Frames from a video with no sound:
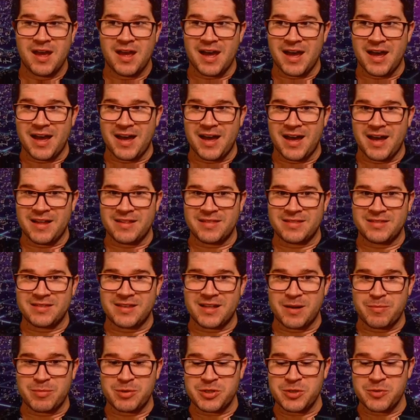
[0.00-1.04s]
Uh,
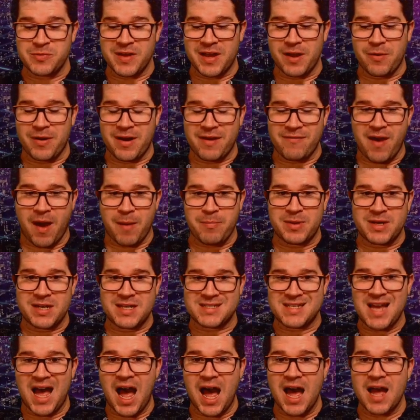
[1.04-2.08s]
the number two thing I want to have happen
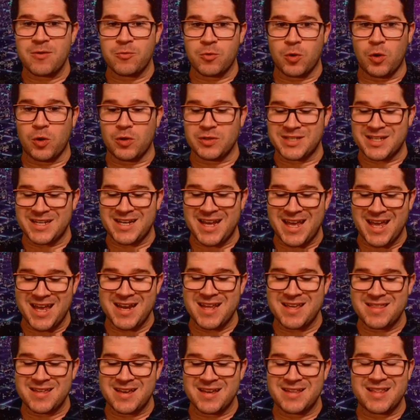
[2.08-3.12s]
is high rolls into
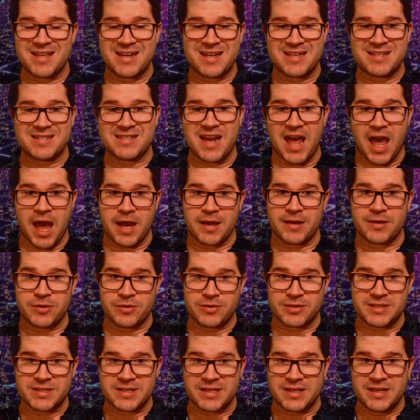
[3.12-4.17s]
anything that isn't
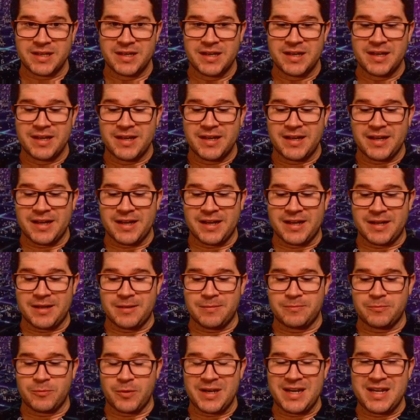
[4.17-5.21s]
accuracy.
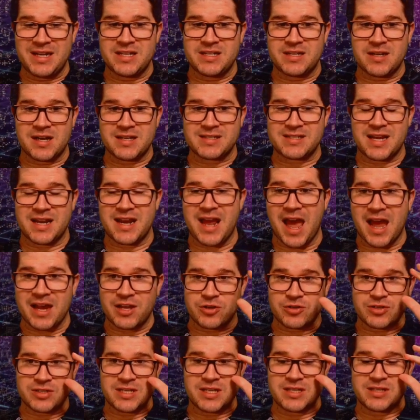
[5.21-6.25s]
Um, we need to dodge out
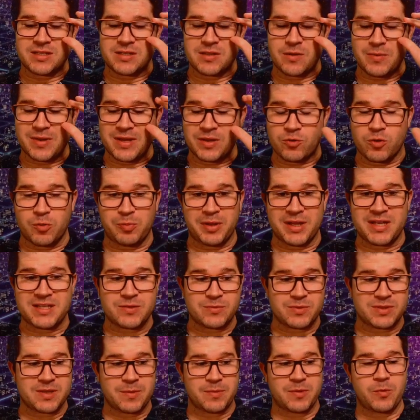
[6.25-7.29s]
accuracy so we can replace
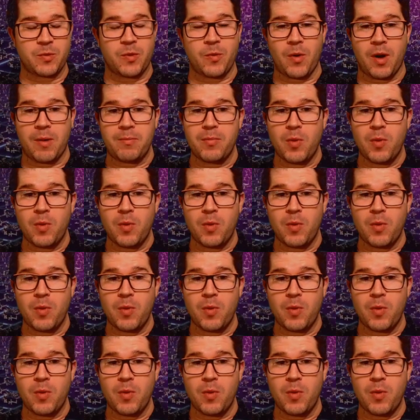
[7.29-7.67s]
it with something we want